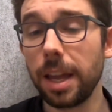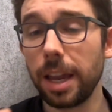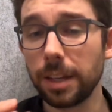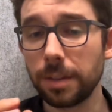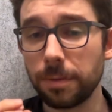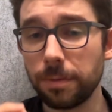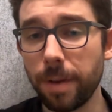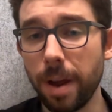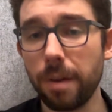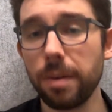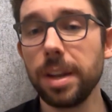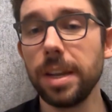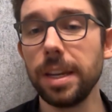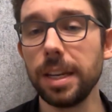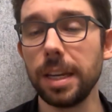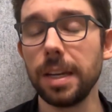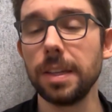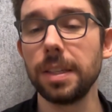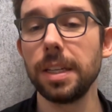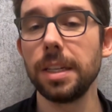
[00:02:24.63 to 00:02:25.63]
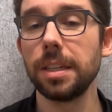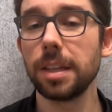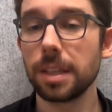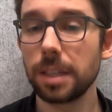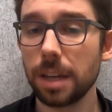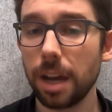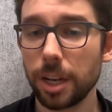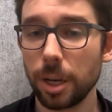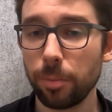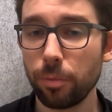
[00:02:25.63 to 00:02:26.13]
It's very easy to
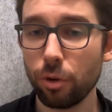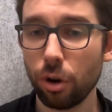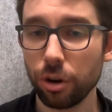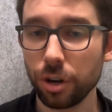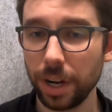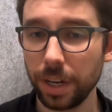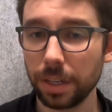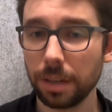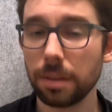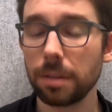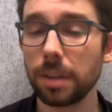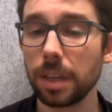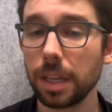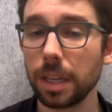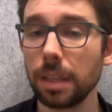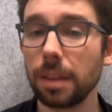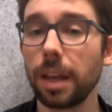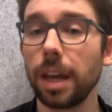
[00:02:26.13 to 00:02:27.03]
start a project and think